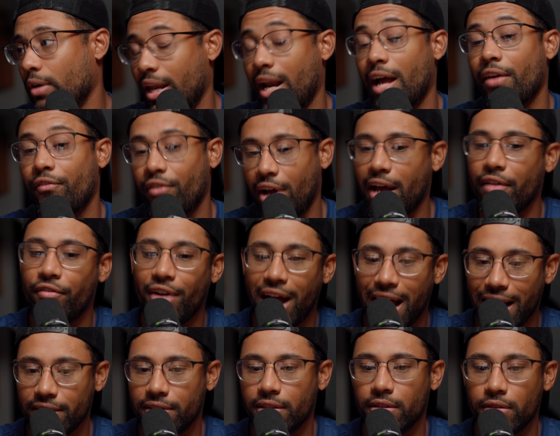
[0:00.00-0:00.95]
and I've
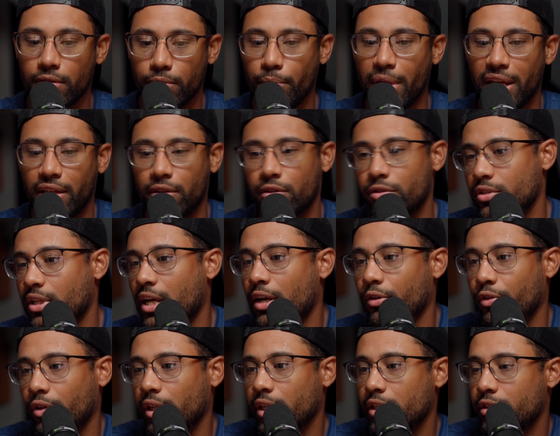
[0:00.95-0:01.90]
had to make those
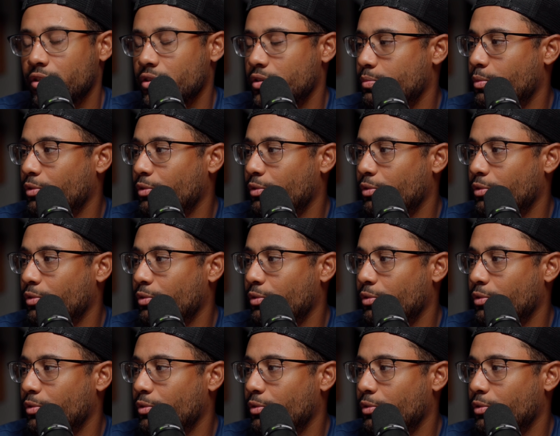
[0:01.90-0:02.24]
calculations